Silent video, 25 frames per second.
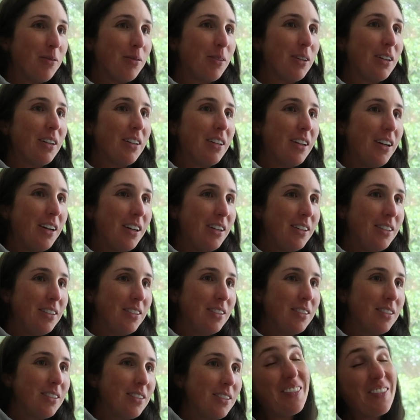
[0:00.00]

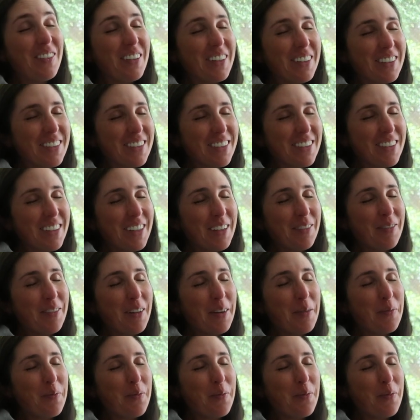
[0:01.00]
realized. It feels like my